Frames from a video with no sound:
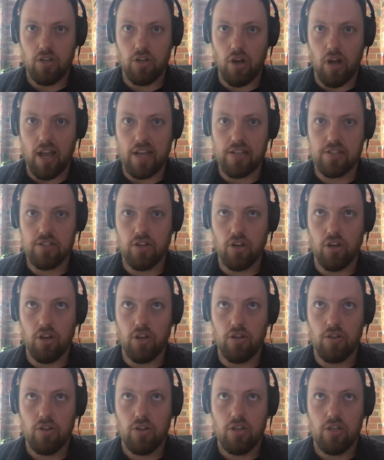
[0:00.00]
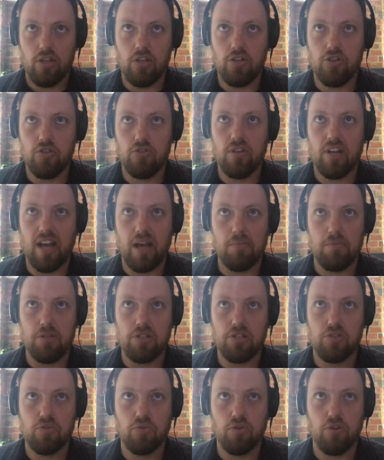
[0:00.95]
You know, and so you do the
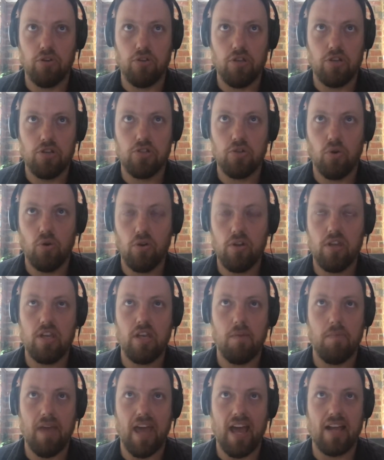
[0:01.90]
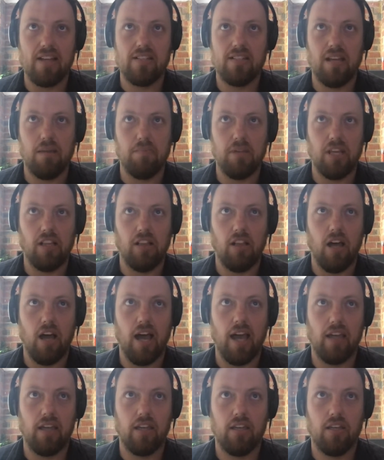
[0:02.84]
numbers through, you're talking about something
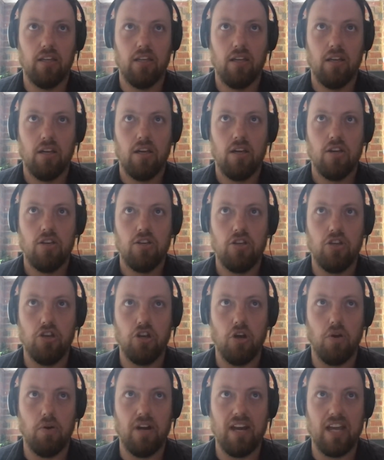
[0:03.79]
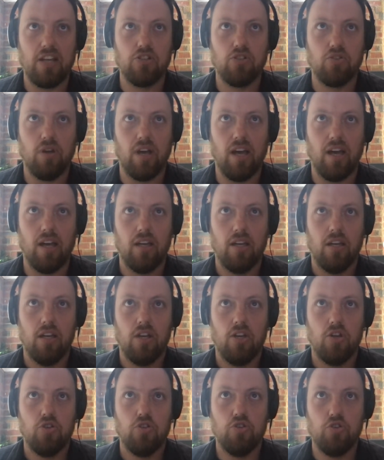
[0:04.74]
like, you know, an extra
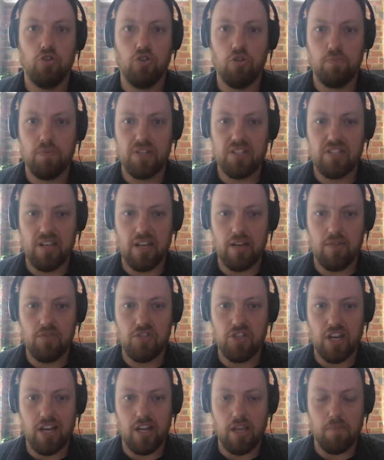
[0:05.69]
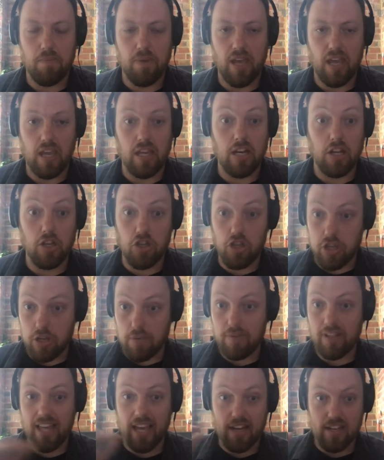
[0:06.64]
2% of GDP in
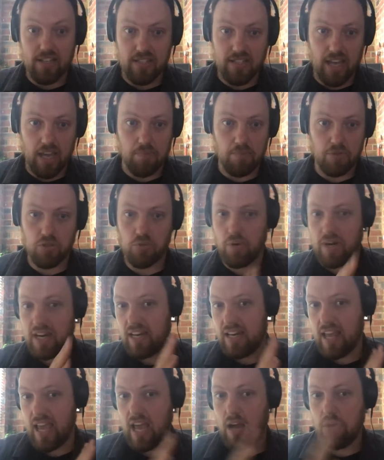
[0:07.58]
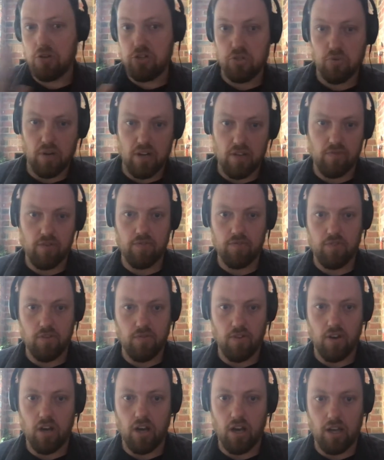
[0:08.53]
accumulated debt between now and
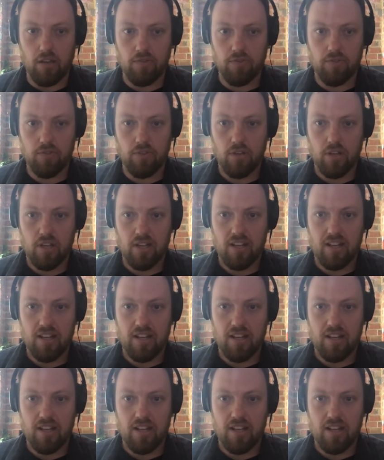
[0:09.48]
2055